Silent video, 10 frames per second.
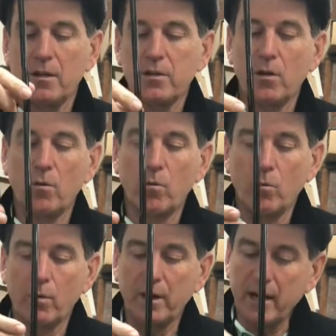So
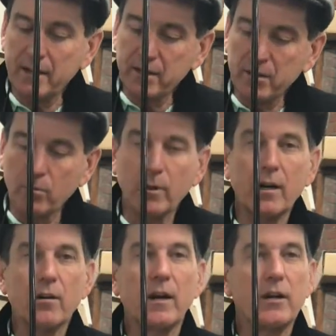connected in the
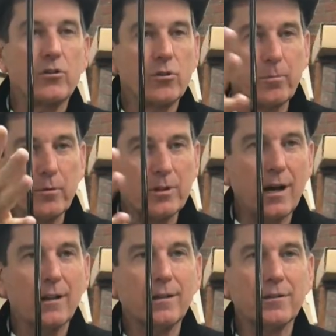rear and it's super solid.